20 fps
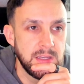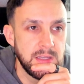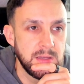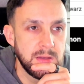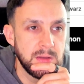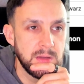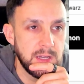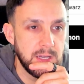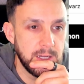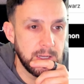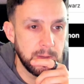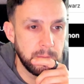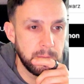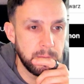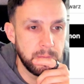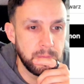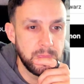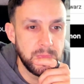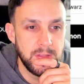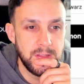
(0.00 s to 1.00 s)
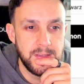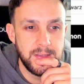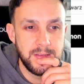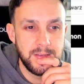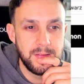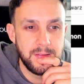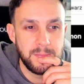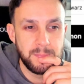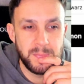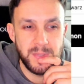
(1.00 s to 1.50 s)

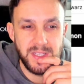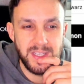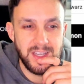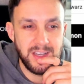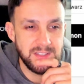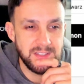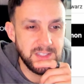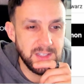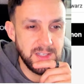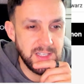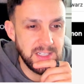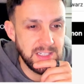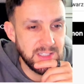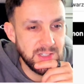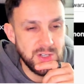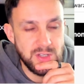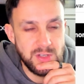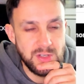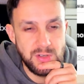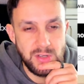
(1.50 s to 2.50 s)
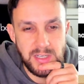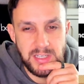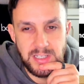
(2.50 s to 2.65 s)
But yeah, it's just not.